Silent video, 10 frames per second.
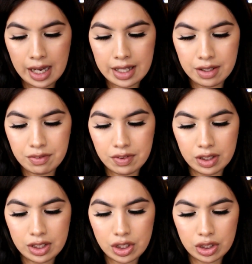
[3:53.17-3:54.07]
and then
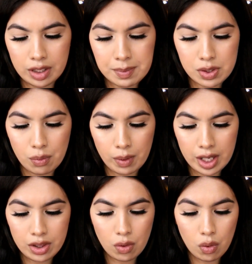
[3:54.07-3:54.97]
fill in your lips with,